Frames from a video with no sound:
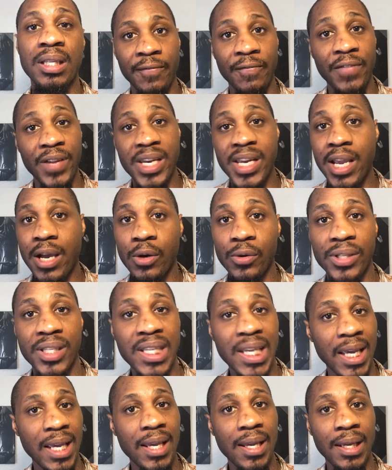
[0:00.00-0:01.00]
Video is
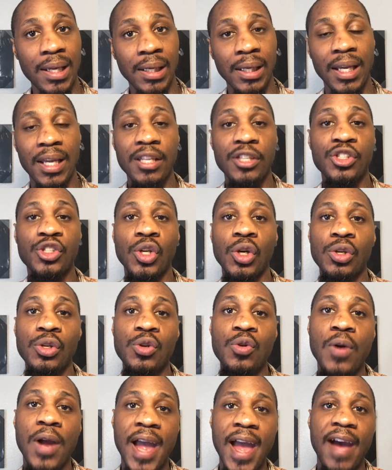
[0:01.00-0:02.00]
king, and so
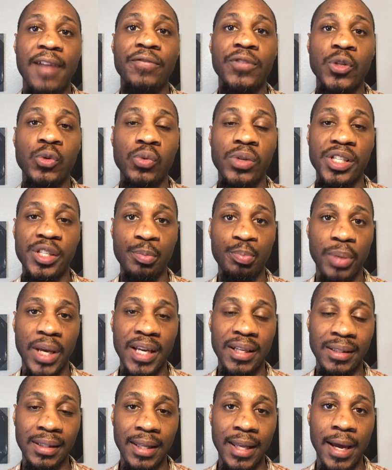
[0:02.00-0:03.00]
you have to
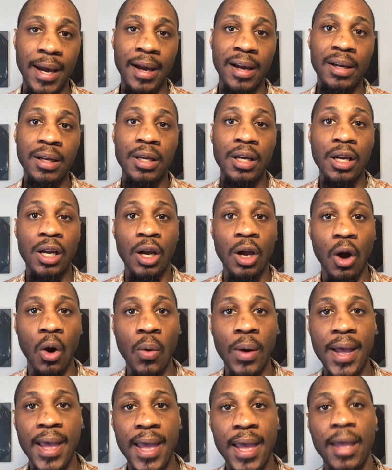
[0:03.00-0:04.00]
respect that.
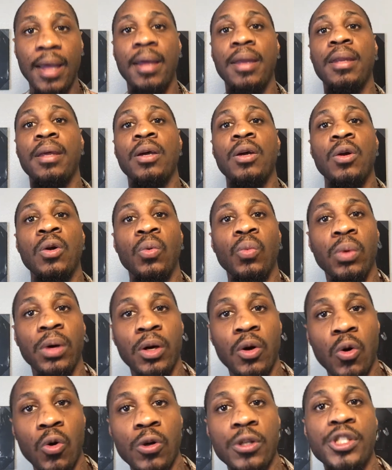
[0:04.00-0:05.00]
Go ahead,
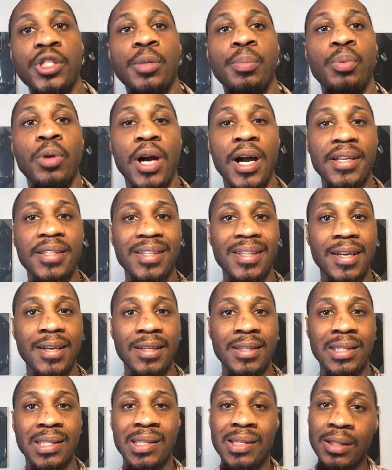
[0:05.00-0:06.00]
record your
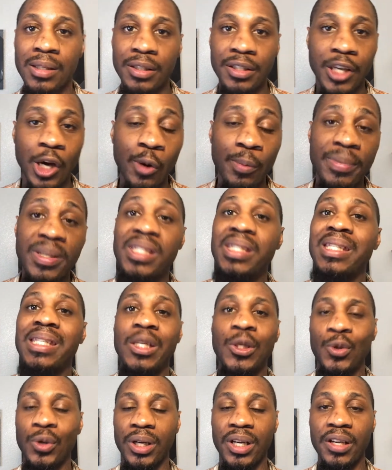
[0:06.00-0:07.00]
process, don't be
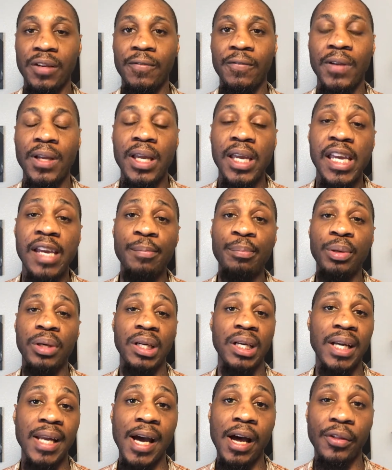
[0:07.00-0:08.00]
secretive, and
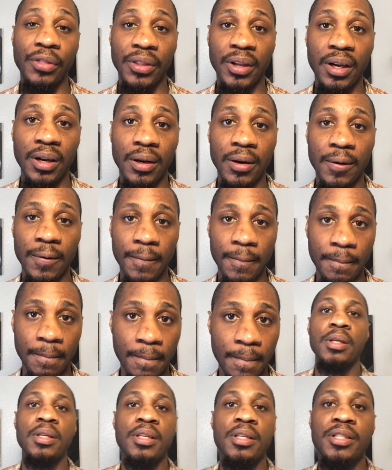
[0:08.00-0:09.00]
put it out there.
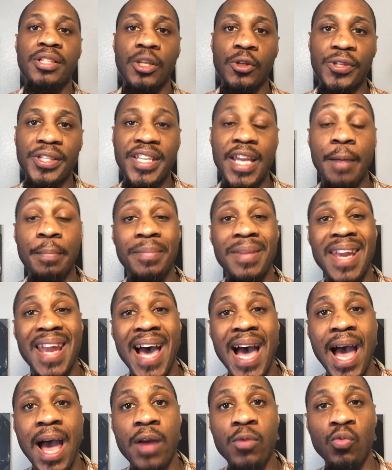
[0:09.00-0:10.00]
So step
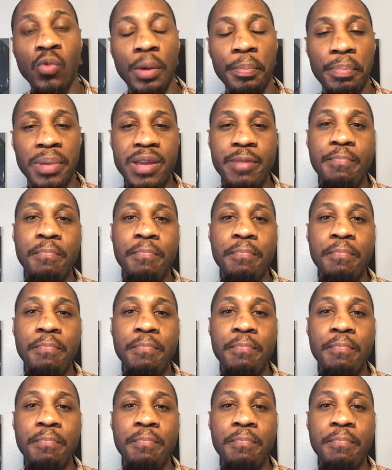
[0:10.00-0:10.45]
nine would be